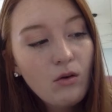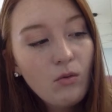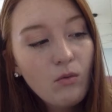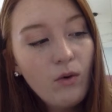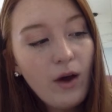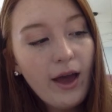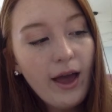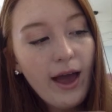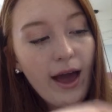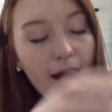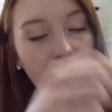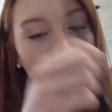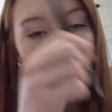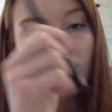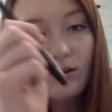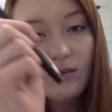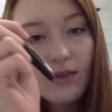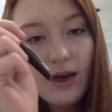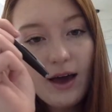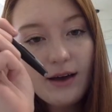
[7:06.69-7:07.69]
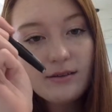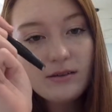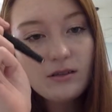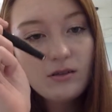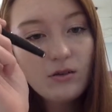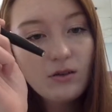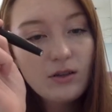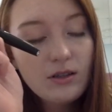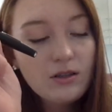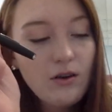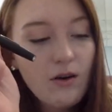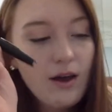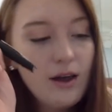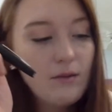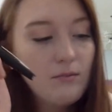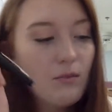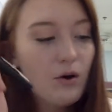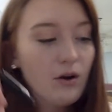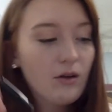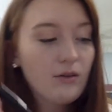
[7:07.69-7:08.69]
way after that. So let's go ahead
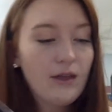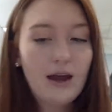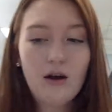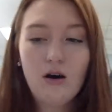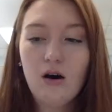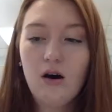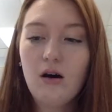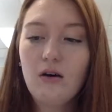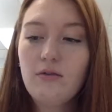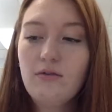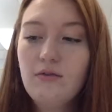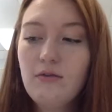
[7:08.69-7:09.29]
and mark that off.